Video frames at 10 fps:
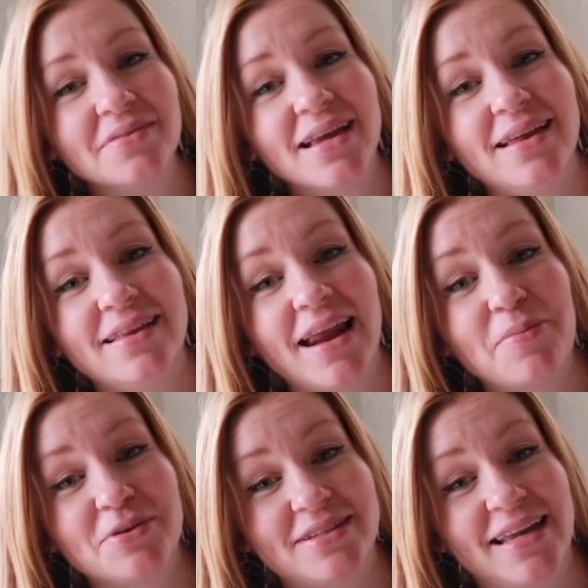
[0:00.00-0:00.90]
And then I
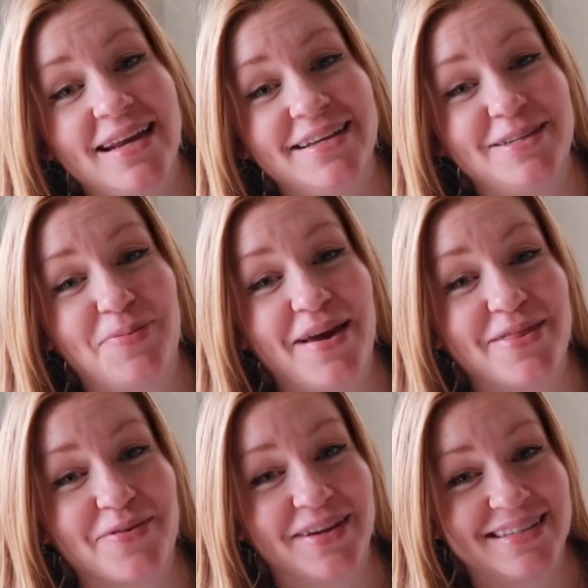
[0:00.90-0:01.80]
proceeded to spend
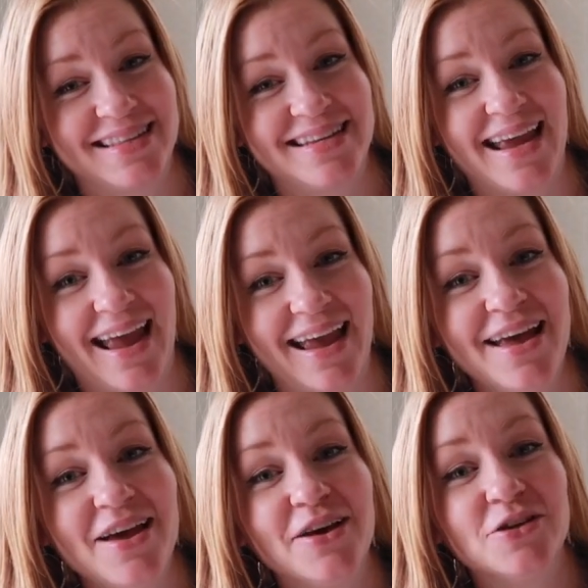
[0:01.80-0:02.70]
the rest of the day
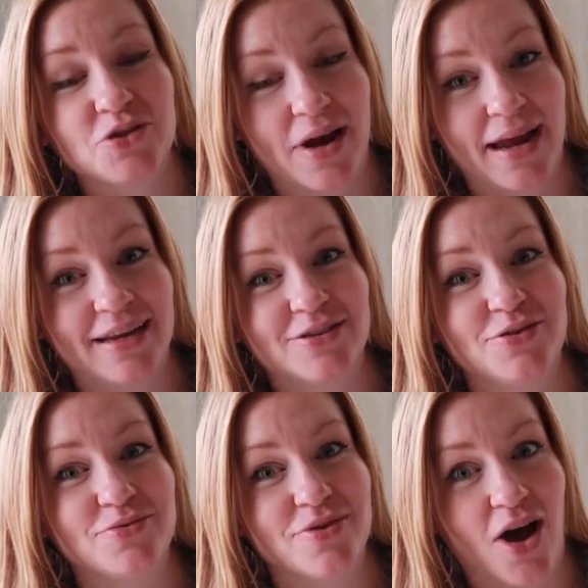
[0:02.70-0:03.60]
trying
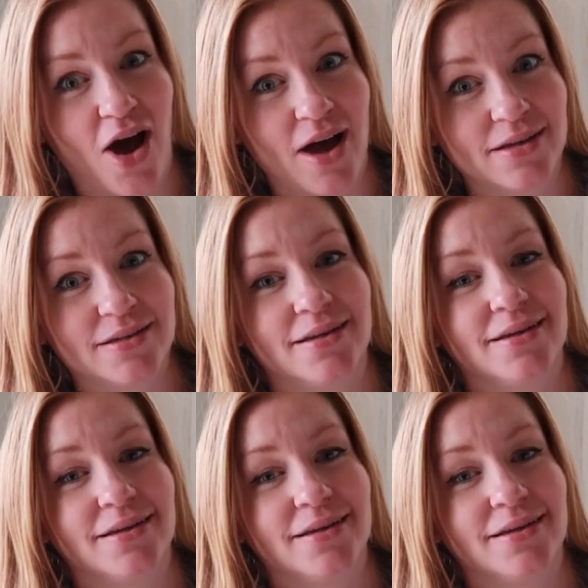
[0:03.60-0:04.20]
to not